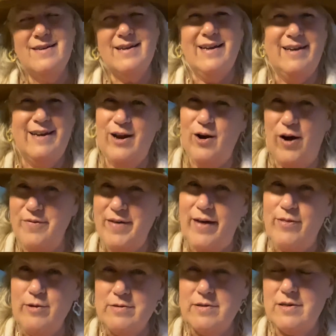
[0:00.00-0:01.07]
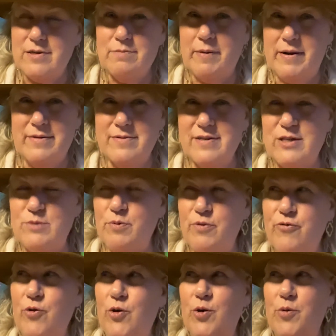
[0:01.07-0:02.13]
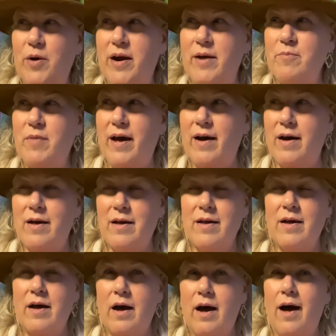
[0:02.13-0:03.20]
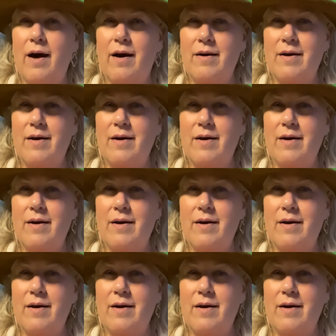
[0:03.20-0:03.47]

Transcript: and you know I've had those experiences before where I'm all uh